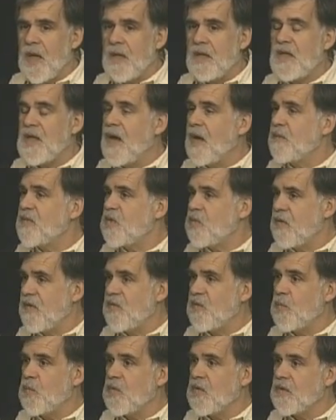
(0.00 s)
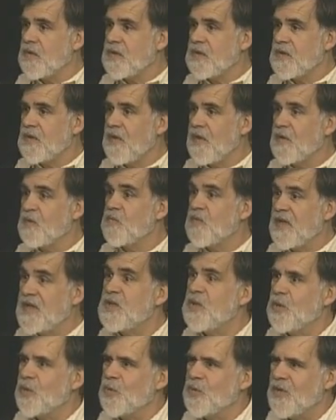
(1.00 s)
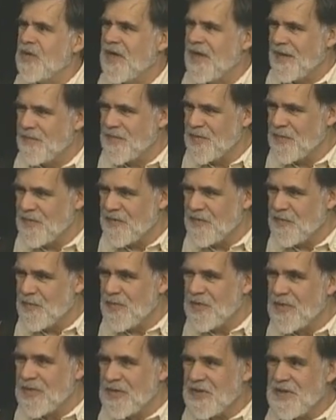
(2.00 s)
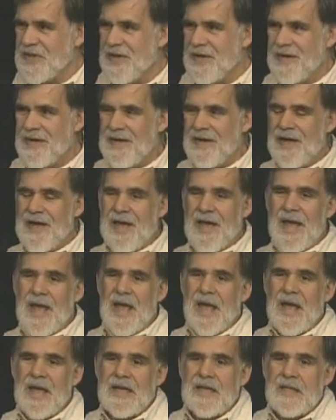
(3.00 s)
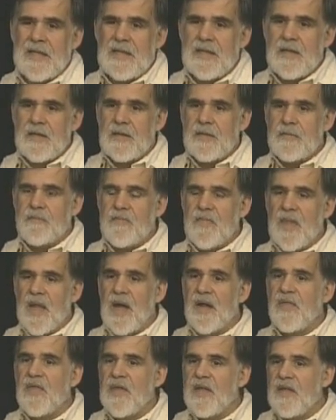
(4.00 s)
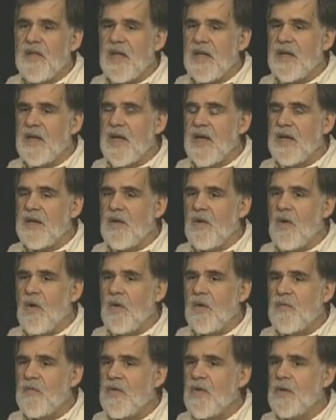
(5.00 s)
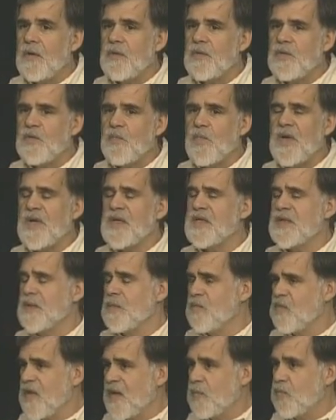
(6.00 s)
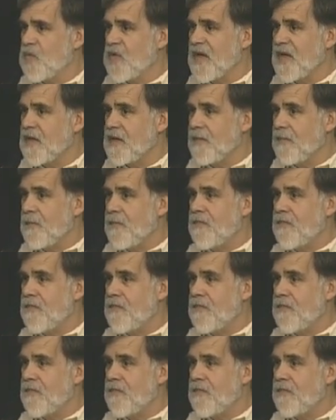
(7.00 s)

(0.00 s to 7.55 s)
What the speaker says: Tom Swift books, the original Tom Swift books. And I think they had all of those plus some Rick Brandt.